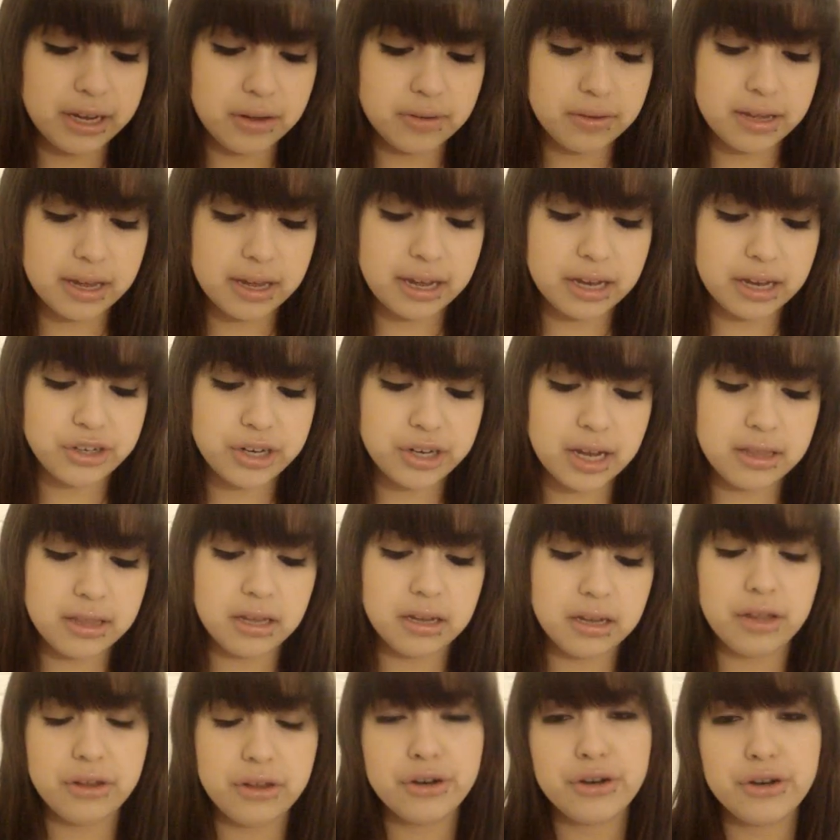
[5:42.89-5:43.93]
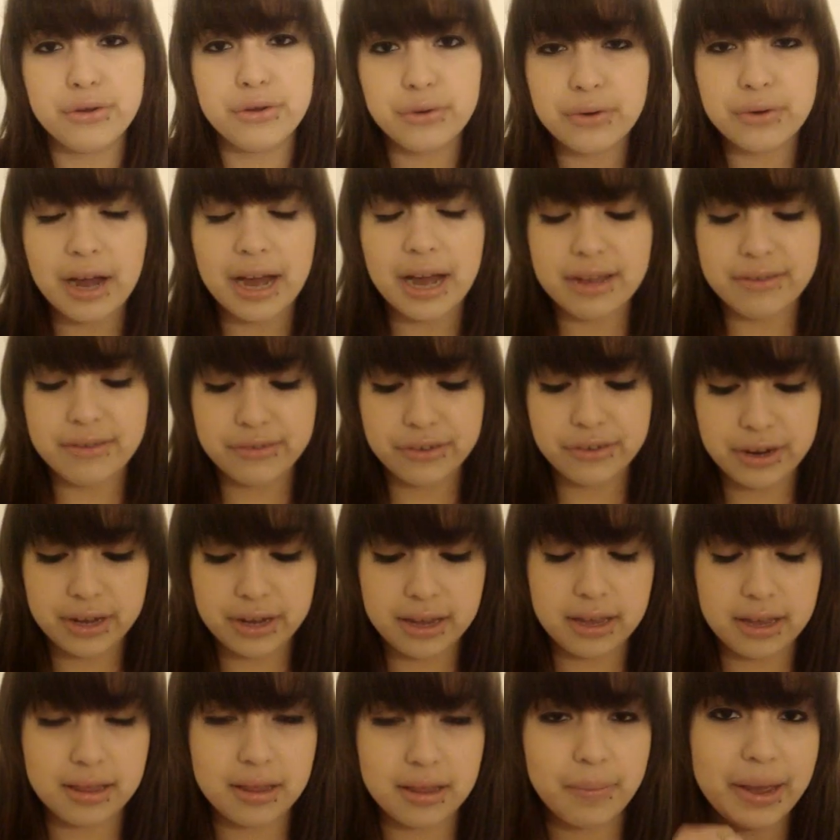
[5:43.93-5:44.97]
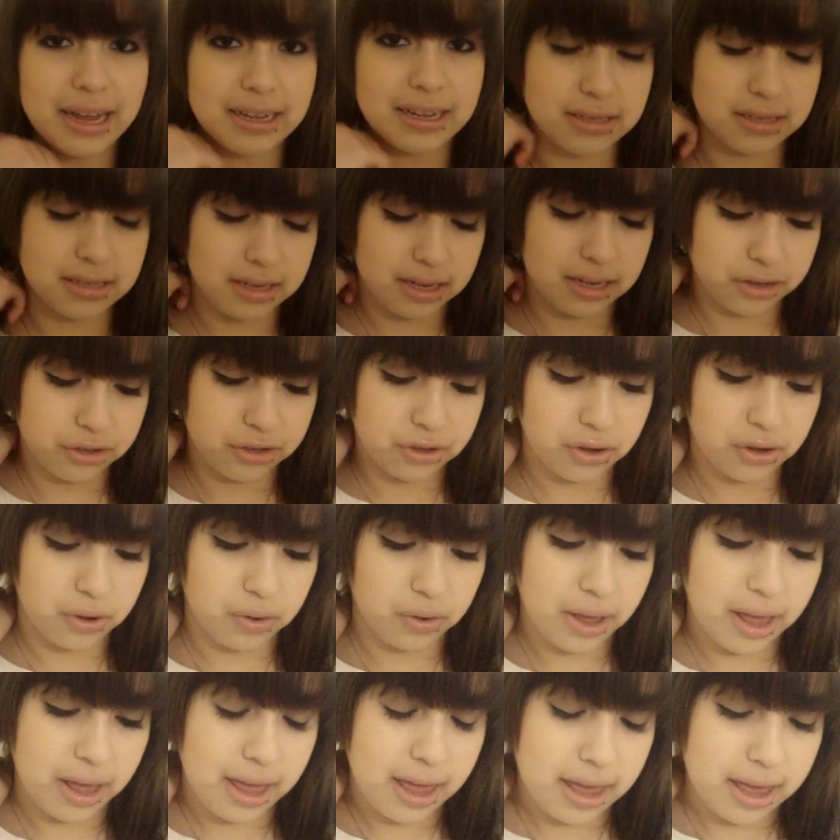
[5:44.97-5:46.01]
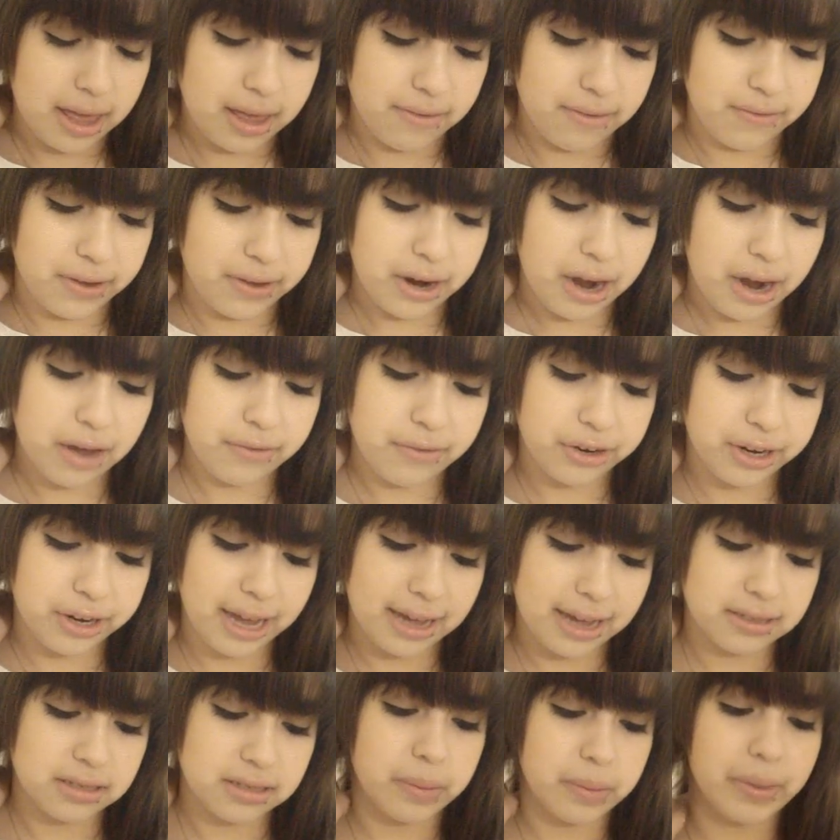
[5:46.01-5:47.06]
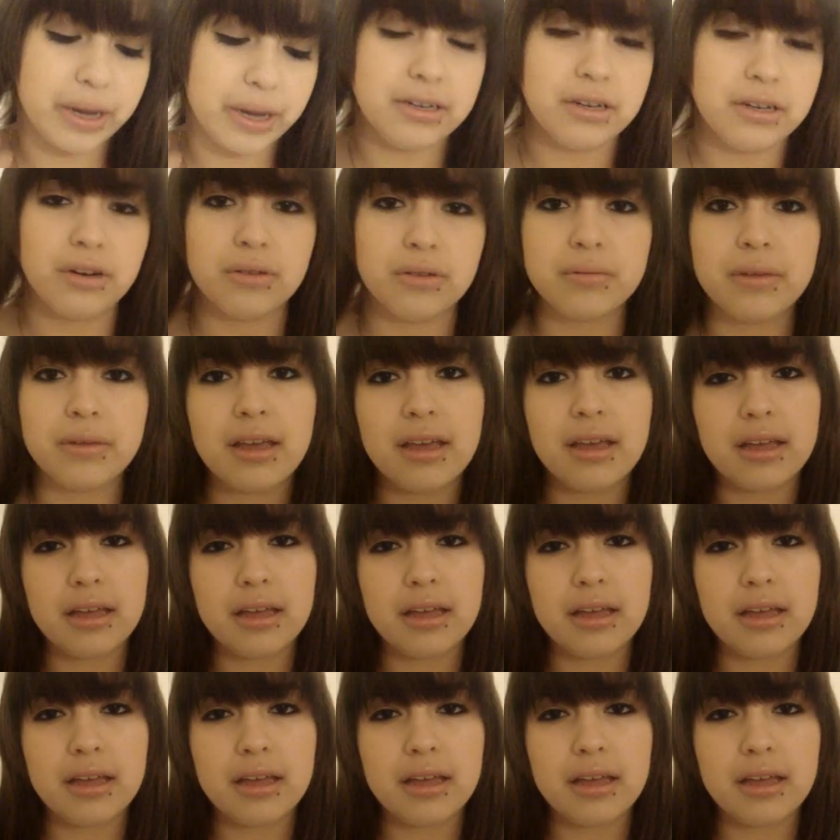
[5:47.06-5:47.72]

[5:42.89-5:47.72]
I was like, I tried the other nude ivory in the pan stick, so Fair Ivory has to be my tone.